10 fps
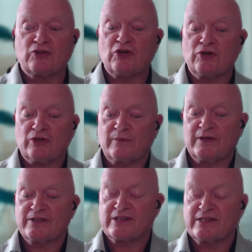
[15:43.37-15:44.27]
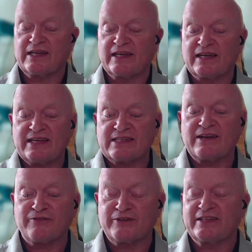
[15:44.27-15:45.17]
documents and say, is
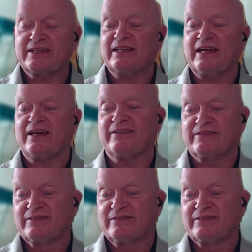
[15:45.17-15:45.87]
everything there?